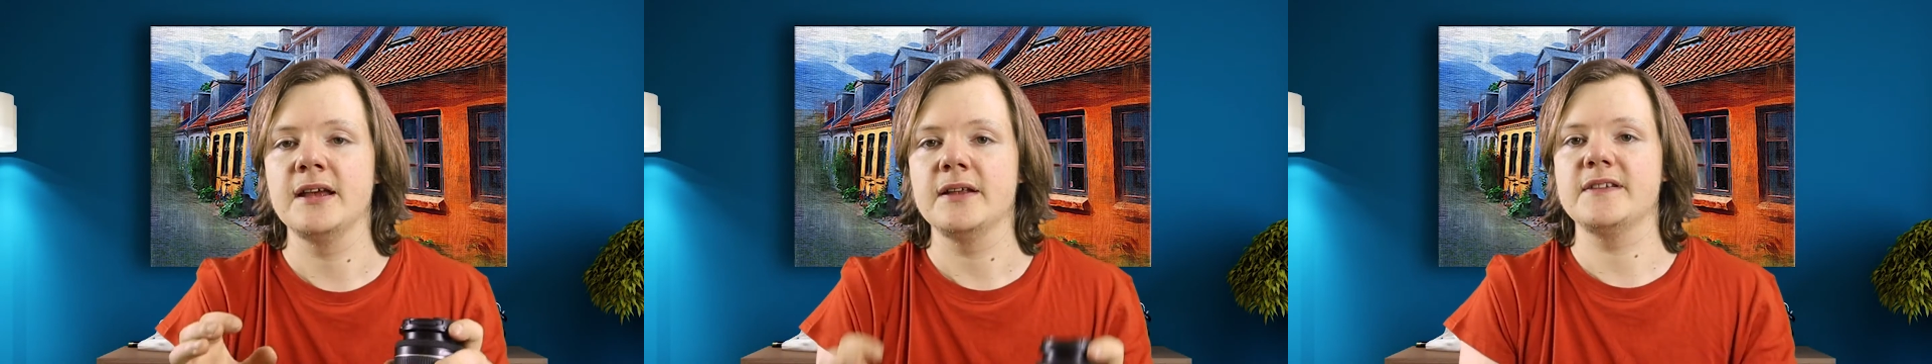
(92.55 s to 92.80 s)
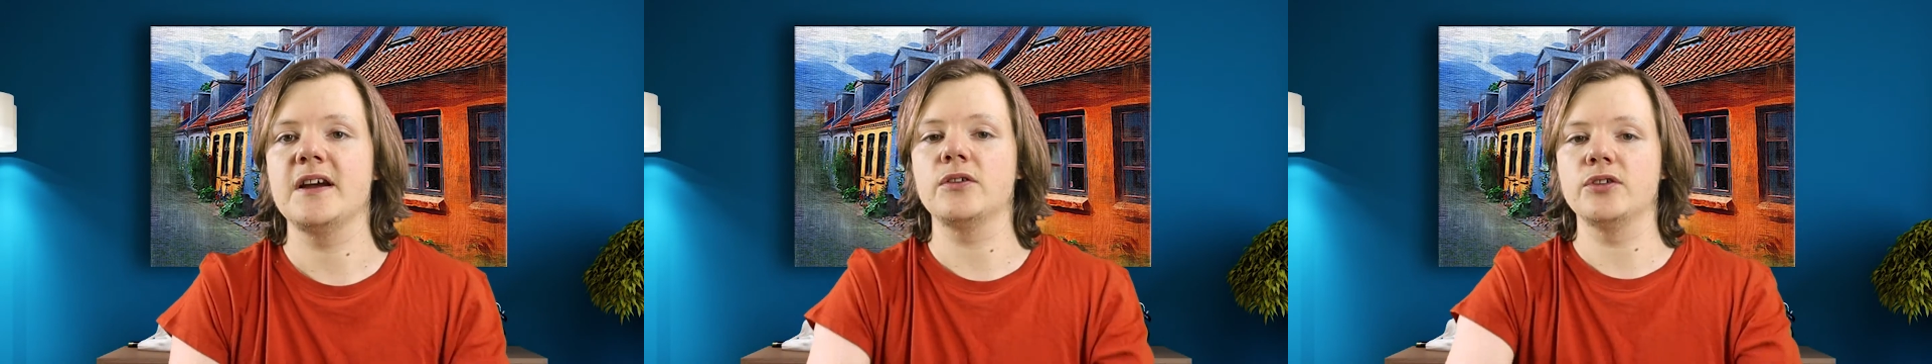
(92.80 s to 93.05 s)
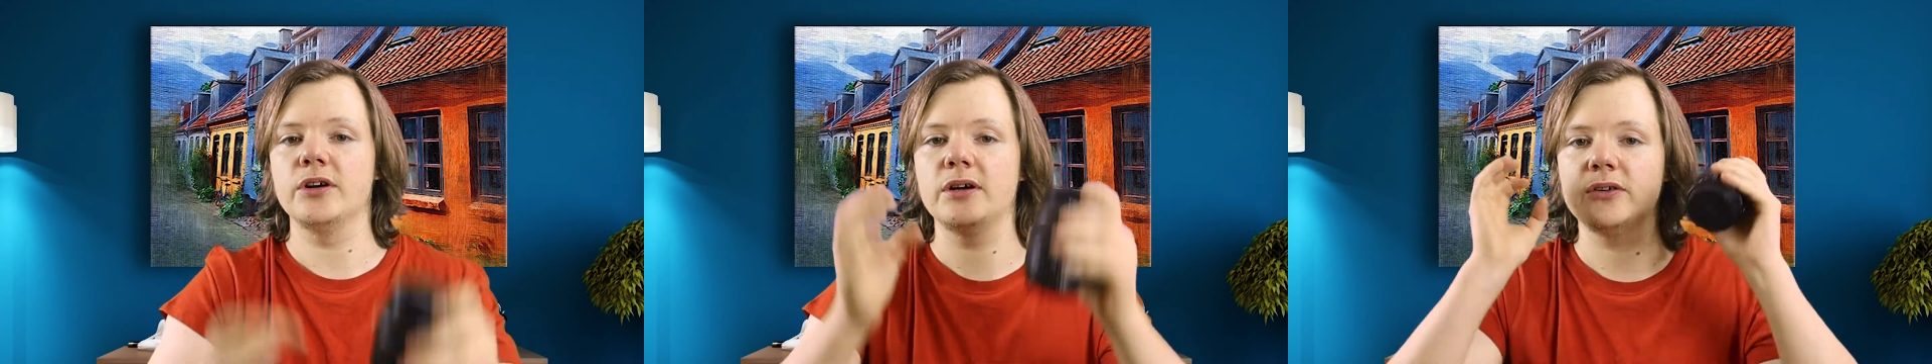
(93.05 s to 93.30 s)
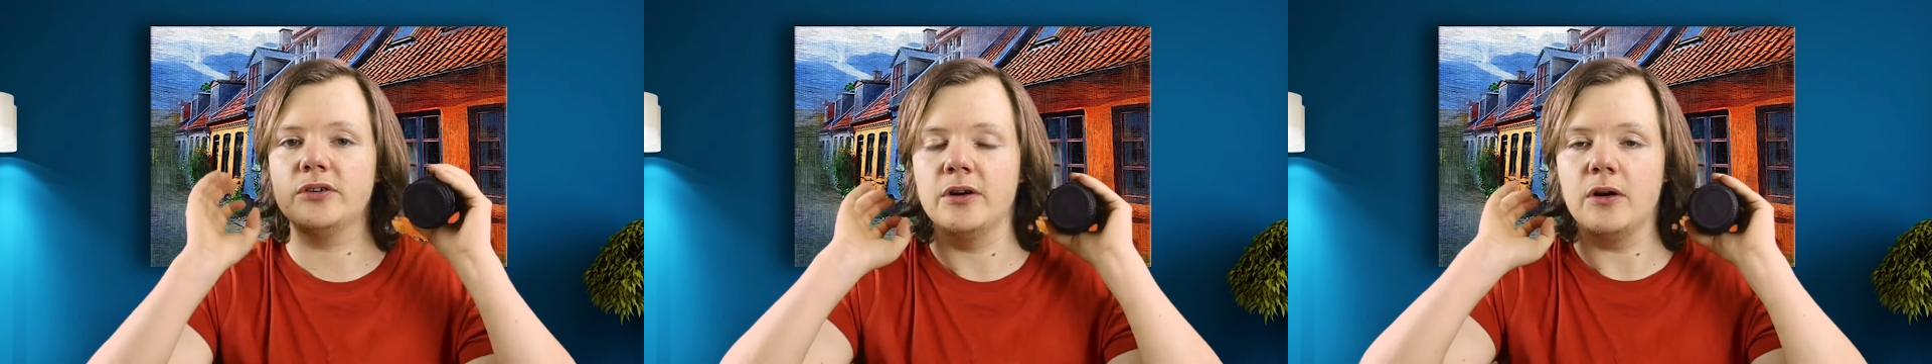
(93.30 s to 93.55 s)
There
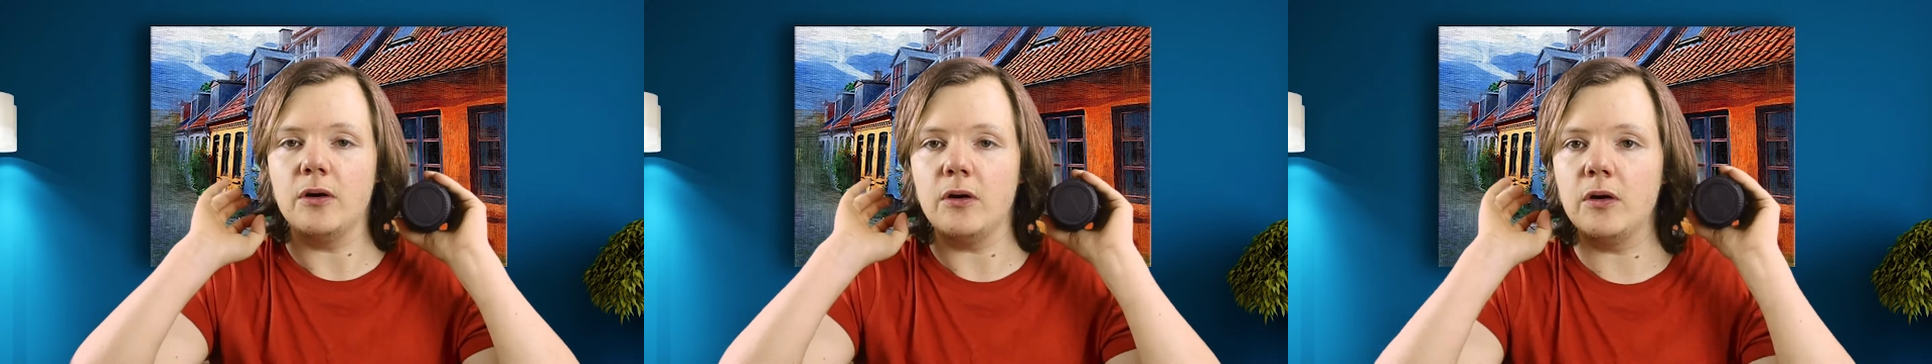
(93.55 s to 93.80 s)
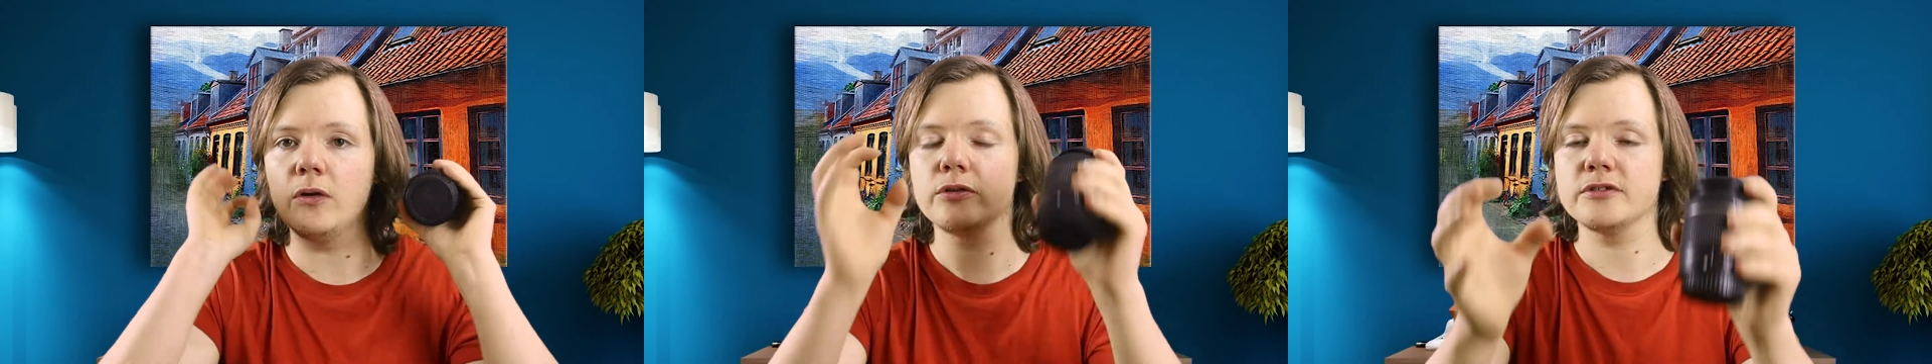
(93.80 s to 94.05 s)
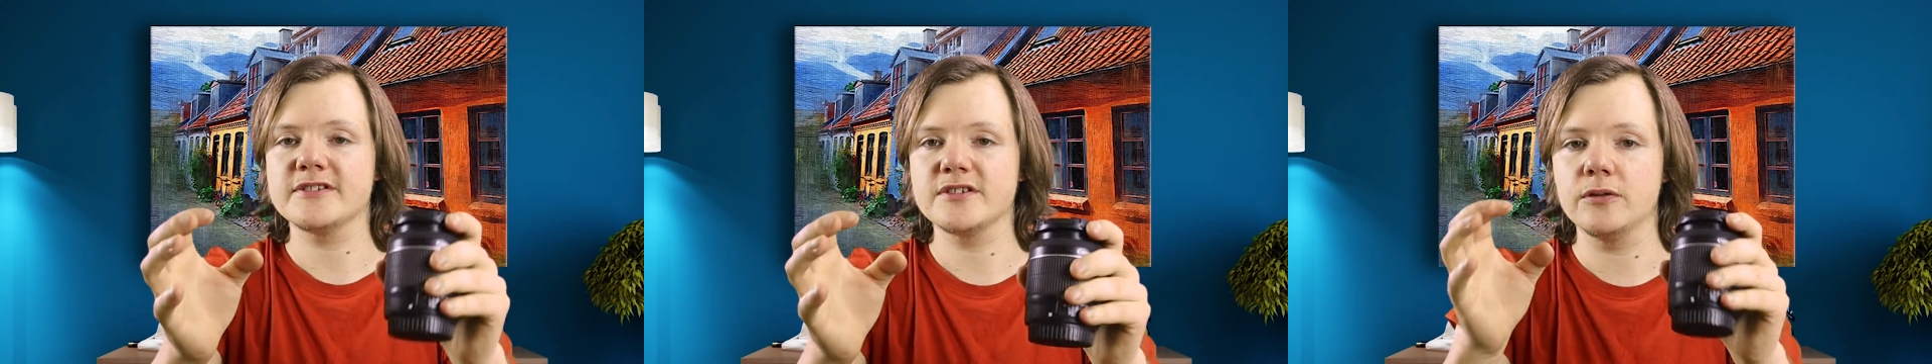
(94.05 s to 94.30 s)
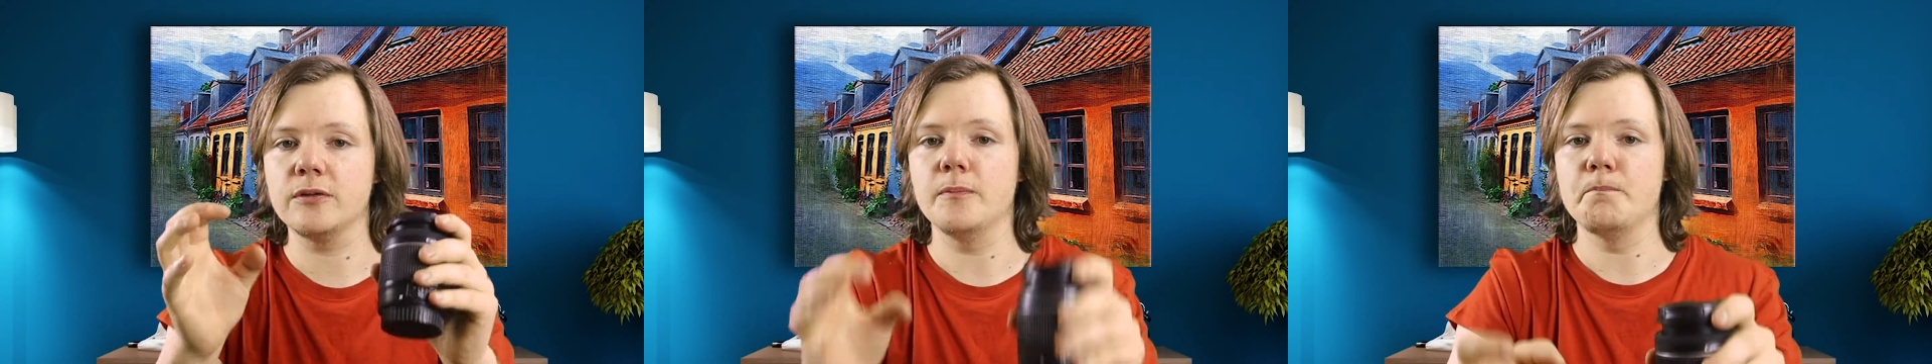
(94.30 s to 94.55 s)
are also